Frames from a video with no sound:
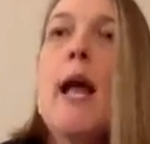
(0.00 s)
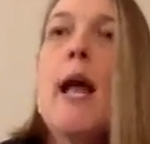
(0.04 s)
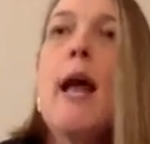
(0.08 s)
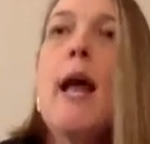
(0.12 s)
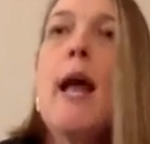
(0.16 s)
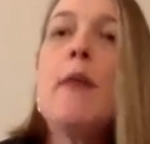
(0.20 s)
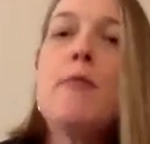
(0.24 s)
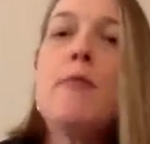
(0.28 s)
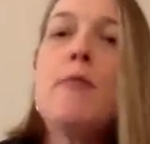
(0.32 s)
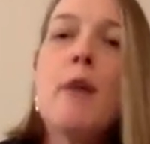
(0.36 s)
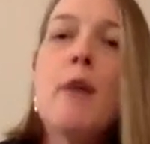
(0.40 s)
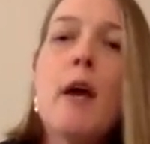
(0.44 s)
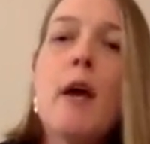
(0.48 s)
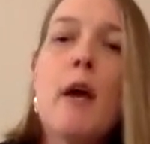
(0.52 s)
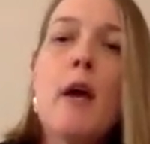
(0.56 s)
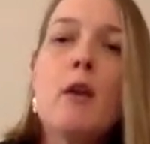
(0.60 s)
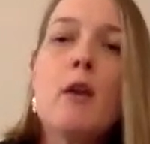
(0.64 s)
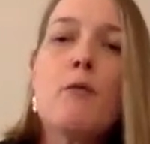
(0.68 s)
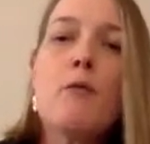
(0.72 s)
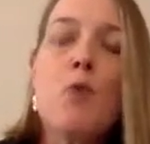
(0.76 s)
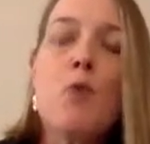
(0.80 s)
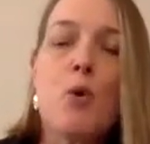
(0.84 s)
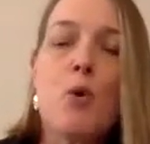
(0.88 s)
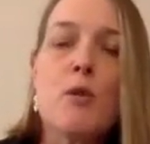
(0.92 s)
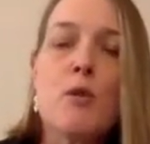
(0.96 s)
And then
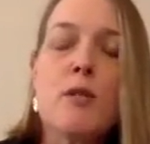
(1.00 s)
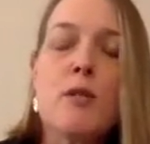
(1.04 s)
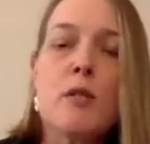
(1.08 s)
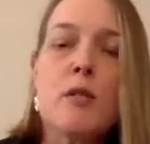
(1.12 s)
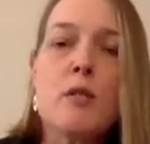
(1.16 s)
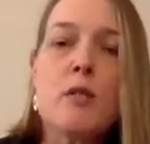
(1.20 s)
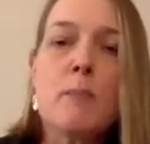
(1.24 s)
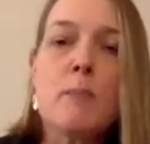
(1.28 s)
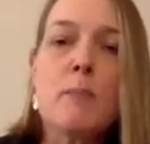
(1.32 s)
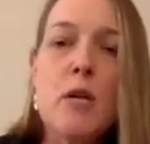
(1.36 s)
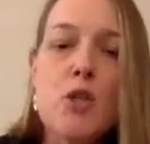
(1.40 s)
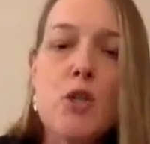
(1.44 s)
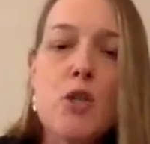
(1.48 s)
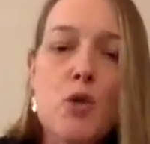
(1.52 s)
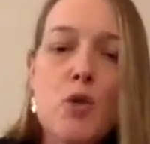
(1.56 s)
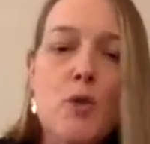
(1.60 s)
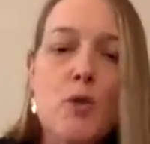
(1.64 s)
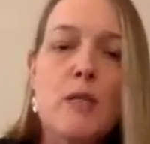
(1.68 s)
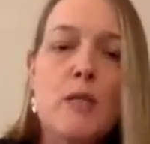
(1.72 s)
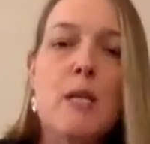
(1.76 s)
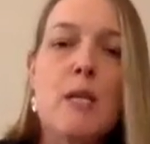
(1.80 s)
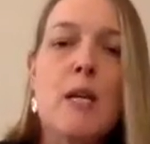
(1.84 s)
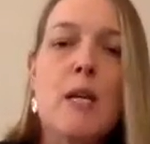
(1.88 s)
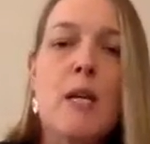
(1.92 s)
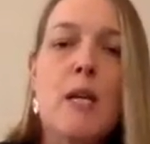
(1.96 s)
of course the
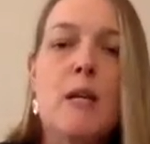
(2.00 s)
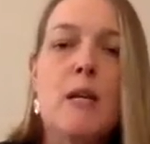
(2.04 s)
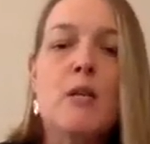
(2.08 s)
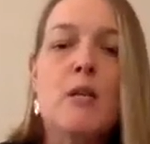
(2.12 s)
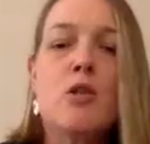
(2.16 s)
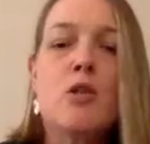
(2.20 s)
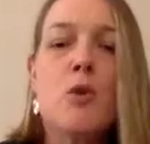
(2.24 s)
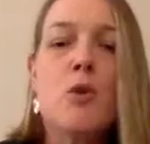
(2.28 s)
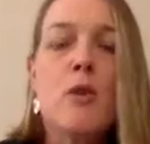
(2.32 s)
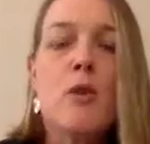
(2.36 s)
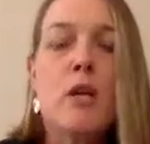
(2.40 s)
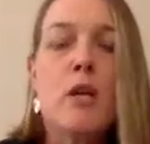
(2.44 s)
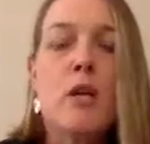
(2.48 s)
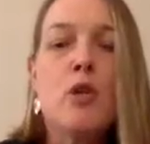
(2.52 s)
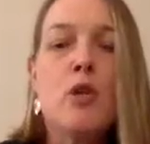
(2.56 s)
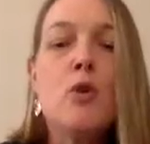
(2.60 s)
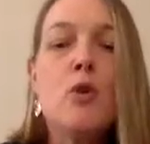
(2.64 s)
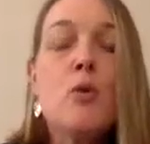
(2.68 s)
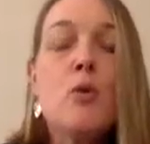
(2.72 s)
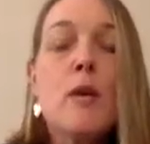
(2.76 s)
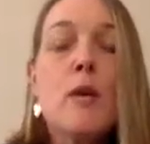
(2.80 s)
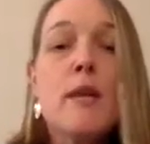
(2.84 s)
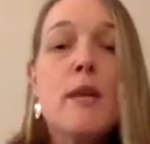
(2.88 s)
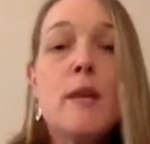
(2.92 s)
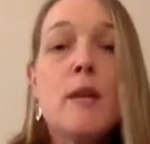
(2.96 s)
specialty is so that
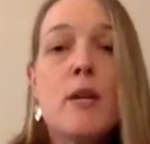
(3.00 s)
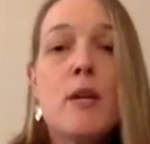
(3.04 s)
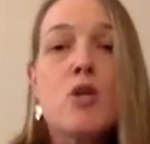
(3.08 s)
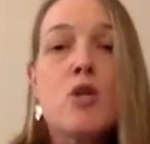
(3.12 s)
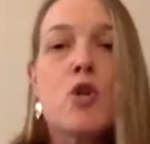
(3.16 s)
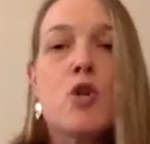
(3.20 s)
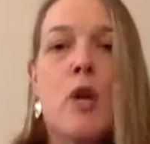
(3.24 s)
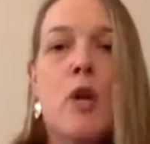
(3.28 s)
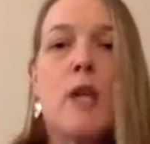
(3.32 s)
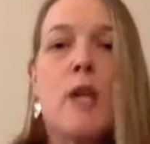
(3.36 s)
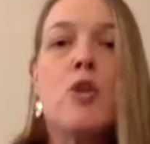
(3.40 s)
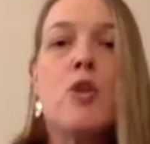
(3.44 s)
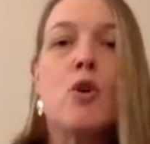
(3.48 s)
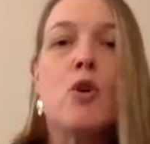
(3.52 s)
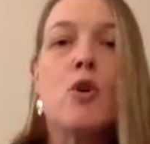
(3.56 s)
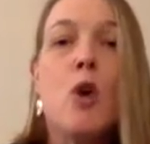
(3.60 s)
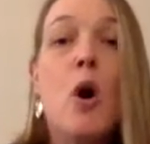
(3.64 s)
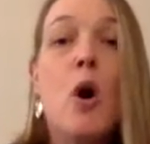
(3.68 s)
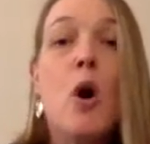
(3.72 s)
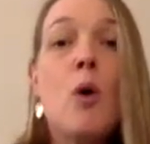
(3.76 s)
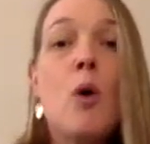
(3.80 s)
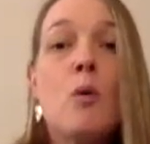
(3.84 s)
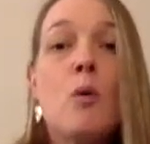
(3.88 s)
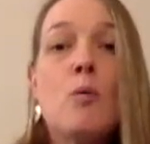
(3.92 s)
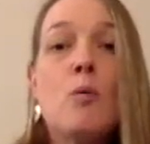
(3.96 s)
you can then train your
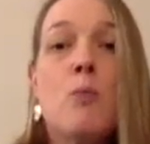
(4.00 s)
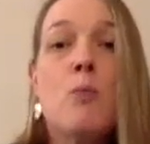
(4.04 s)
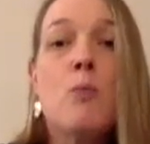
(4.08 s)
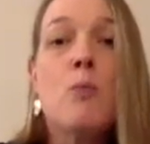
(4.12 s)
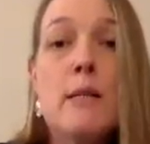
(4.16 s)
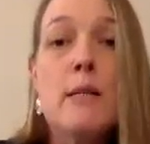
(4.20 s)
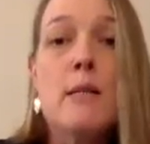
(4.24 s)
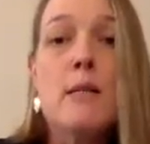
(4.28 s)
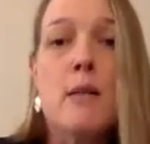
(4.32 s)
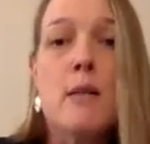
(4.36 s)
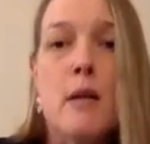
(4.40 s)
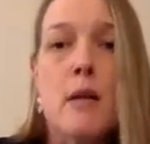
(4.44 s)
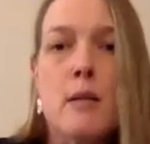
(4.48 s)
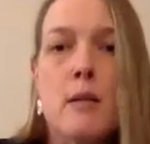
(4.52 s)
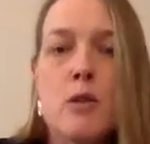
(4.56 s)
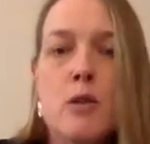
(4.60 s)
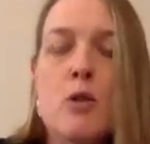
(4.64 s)
own residents.